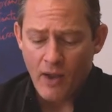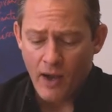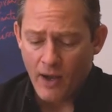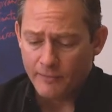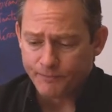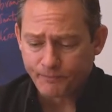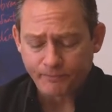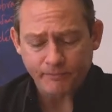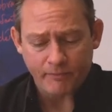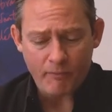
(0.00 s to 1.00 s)

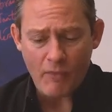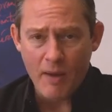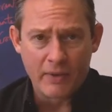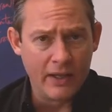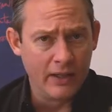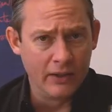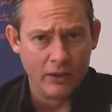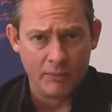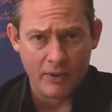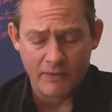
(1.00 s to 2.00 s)
I'm getting a
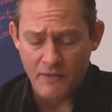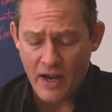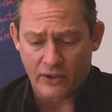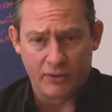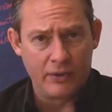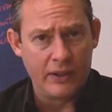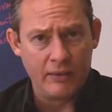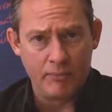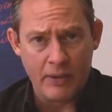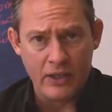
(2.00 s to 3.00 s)
little bit of
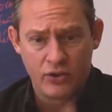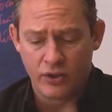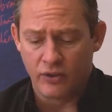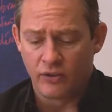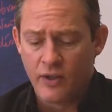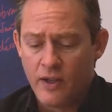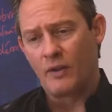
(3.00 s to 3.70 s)
nectarine, peaches,